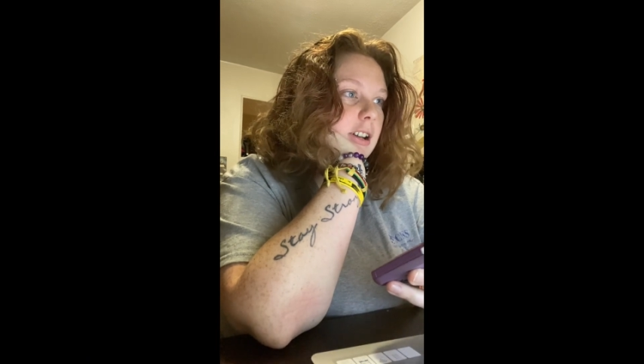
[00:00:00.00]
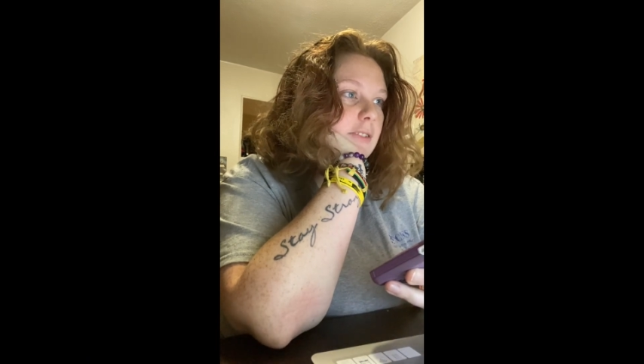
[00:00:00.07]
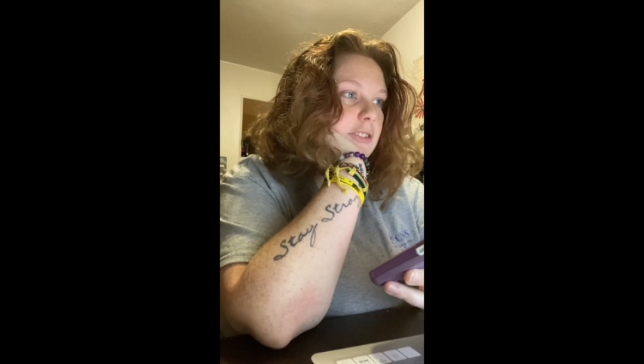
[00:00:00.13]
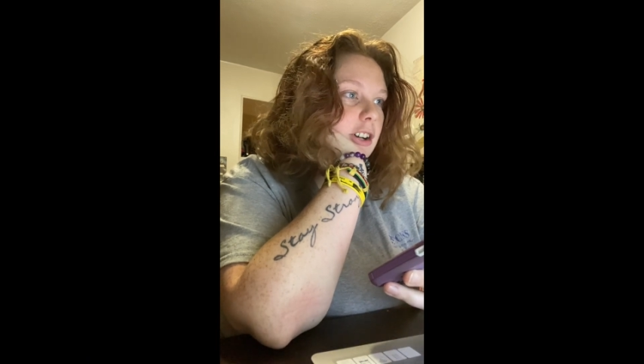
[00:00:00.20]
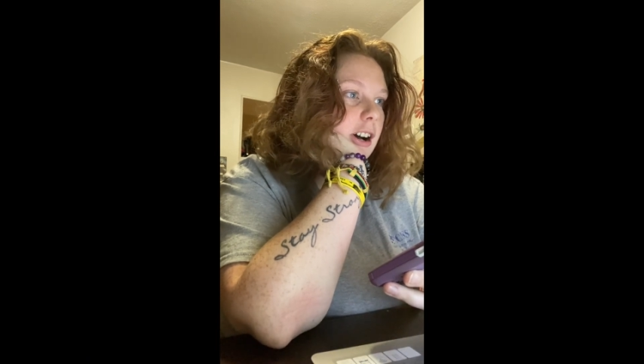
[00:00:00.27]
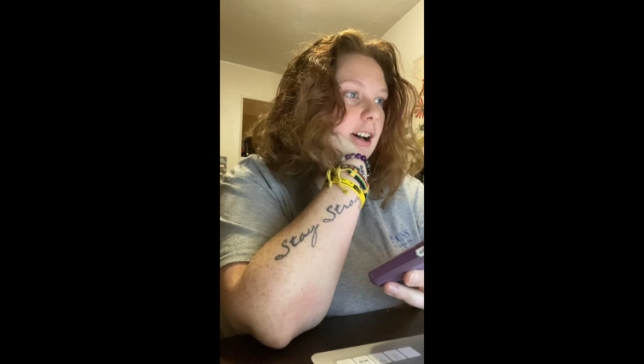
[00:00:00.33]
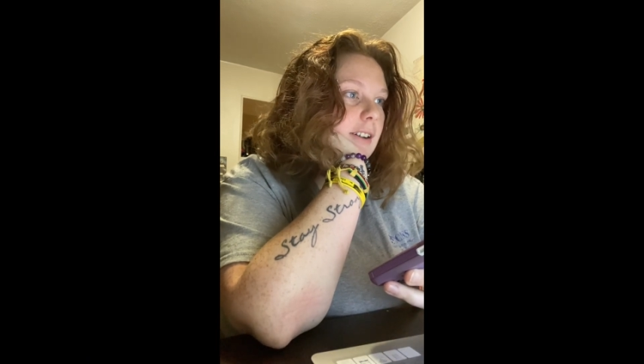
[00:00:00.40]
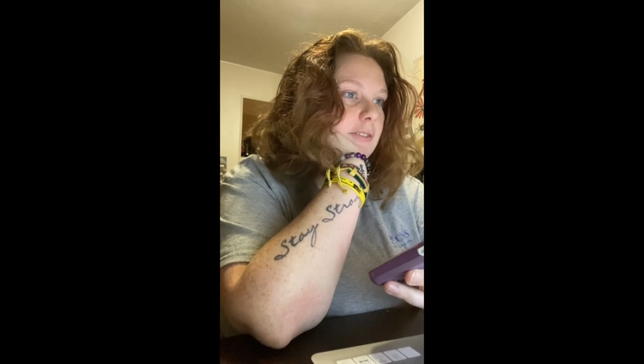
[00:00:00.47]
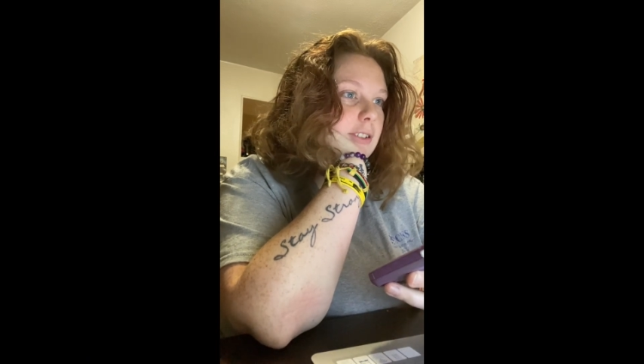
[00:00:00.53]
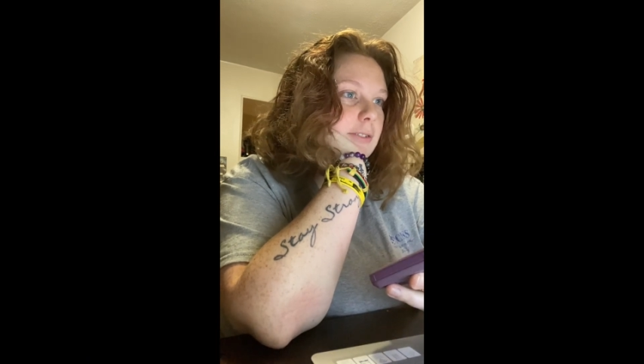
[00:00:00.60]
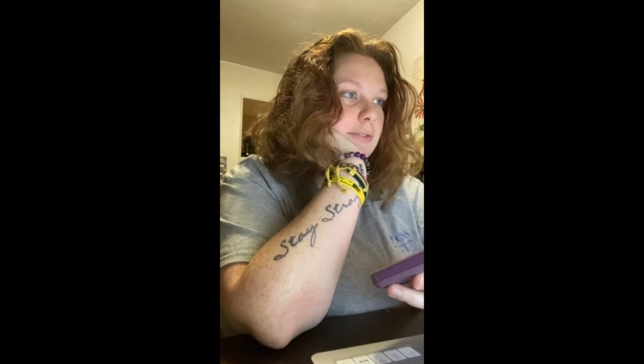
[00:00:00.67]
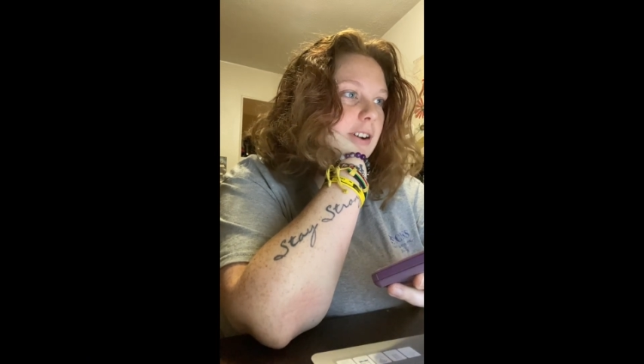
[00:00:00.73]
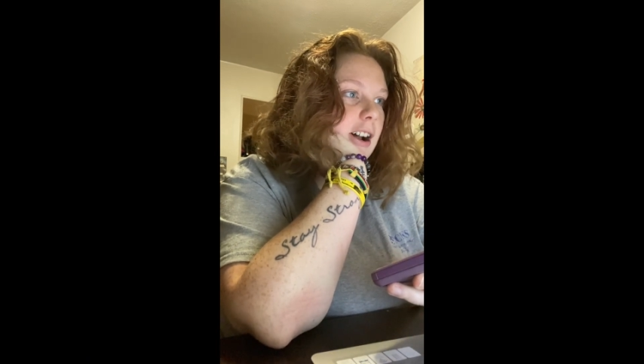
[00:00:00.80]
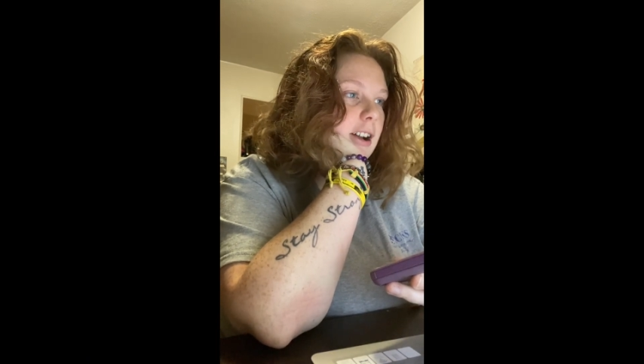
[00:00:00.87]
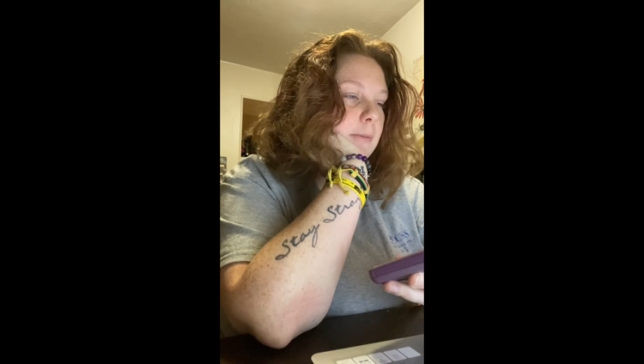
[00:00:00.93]
If y'all have to
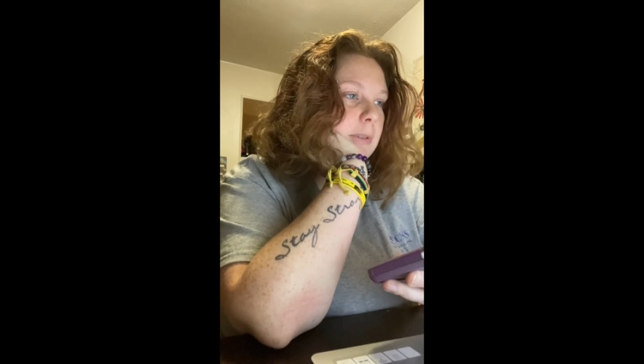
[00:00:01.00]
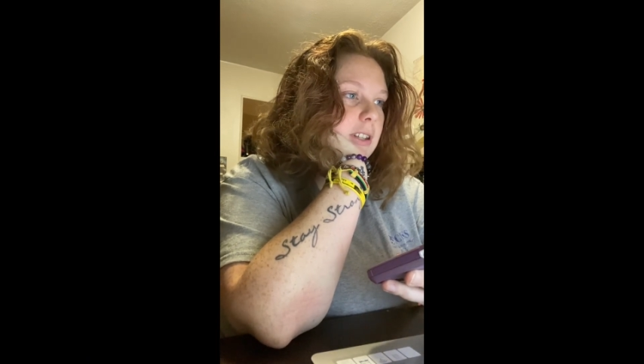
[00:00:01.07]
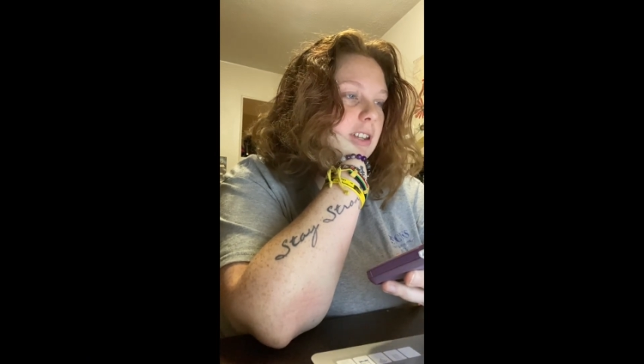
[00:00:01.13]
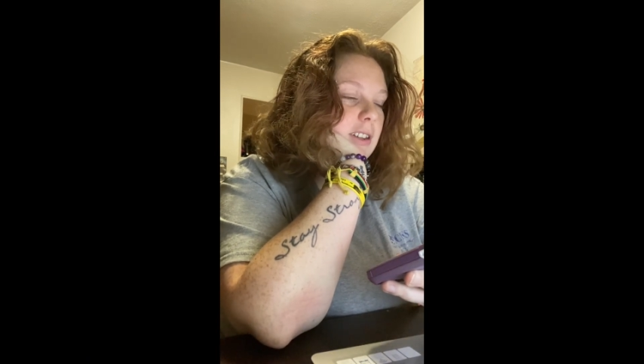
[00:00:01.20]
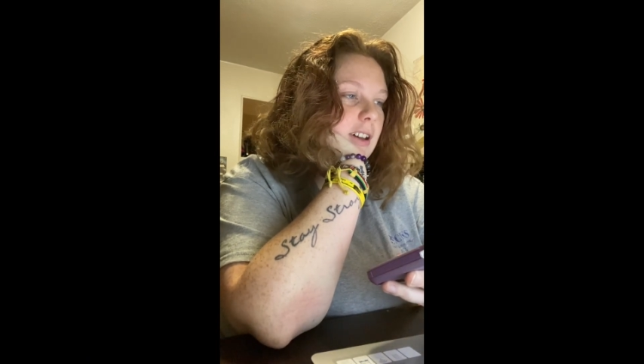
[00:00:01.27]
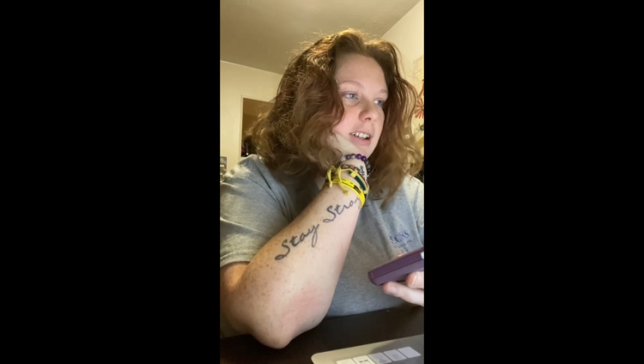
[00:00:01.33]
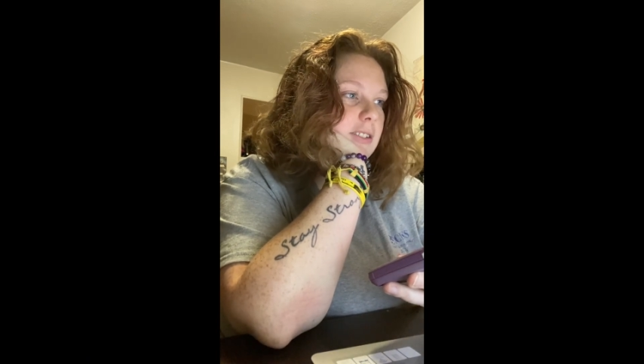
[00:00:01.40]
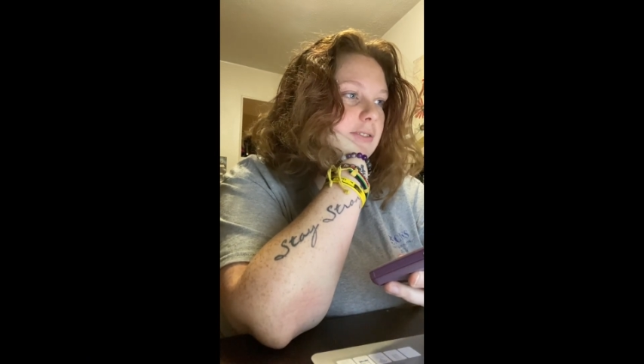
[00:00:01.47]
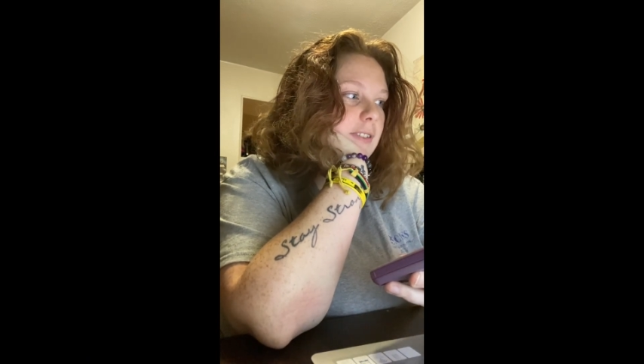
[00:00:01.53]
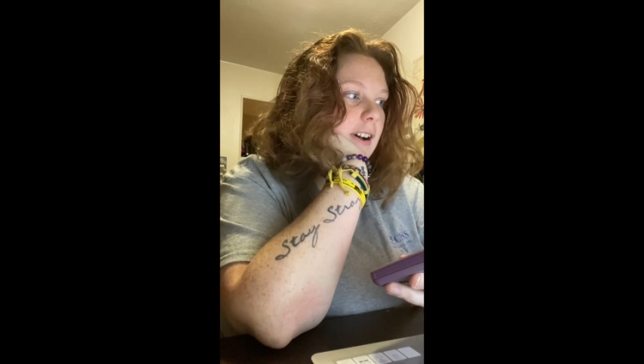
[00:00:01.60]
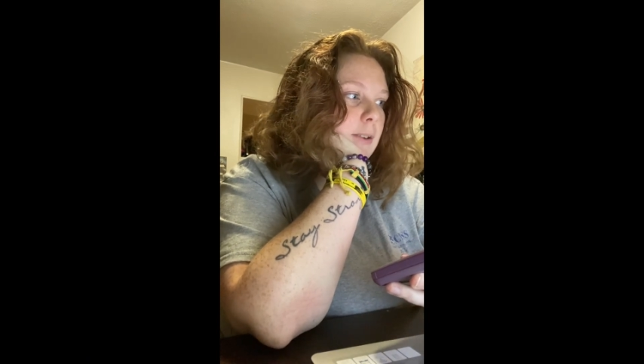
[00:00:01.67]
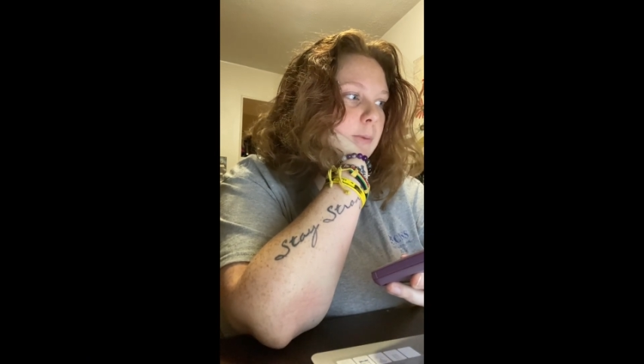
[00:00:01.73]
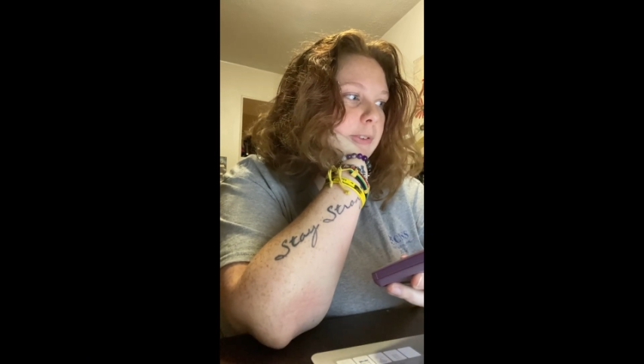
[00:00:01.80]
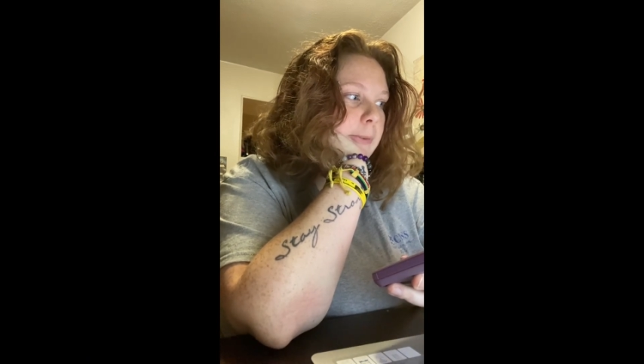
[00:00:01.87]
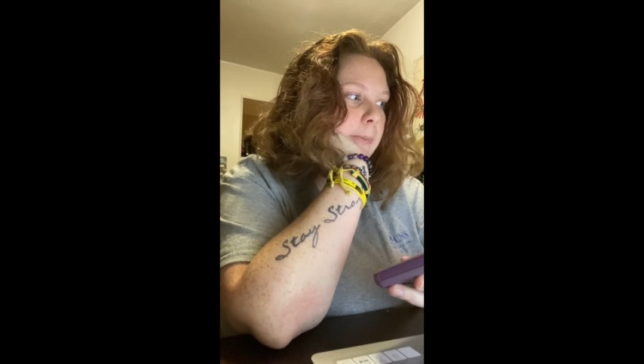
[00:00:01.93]
fire me, then that's
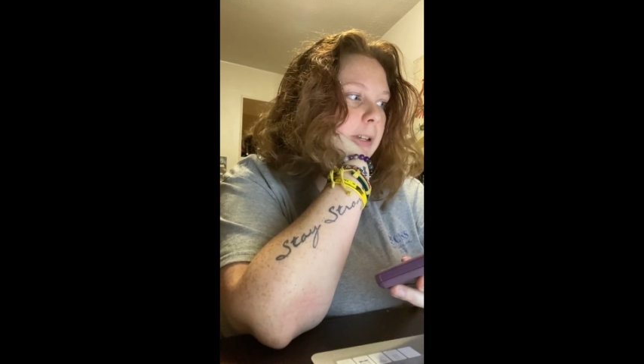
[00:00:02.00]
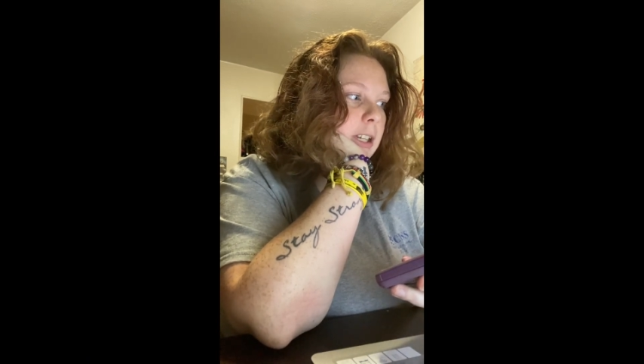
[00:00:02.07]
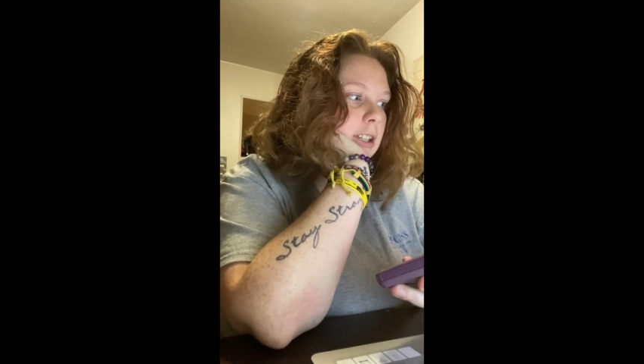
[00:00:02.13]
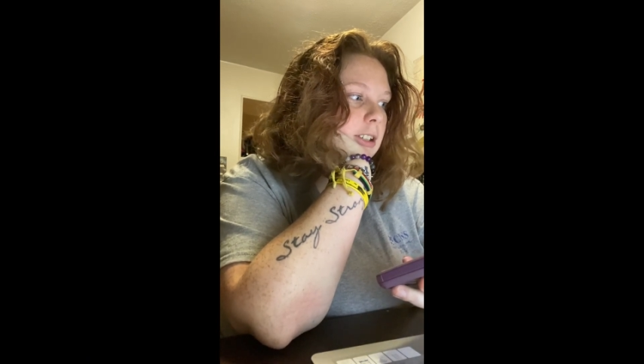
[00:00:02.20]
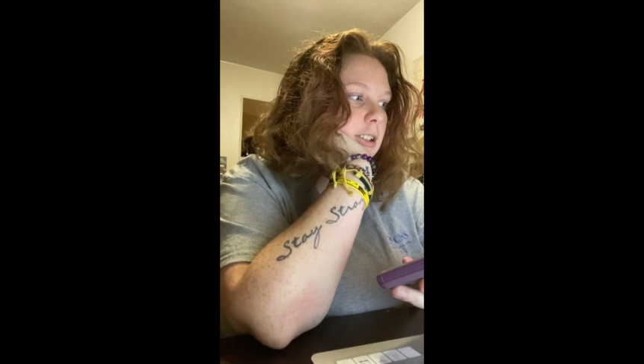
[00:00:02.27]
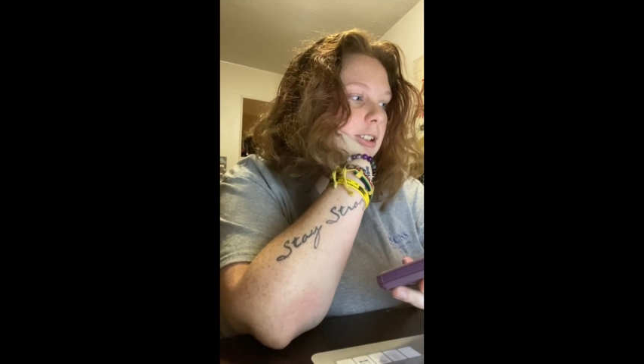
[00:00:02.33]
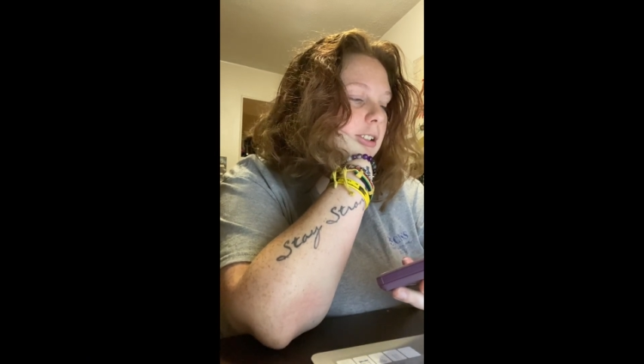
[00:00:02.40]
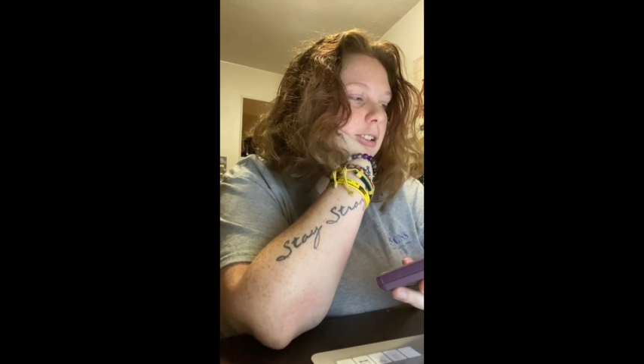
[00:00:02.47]
fine with me.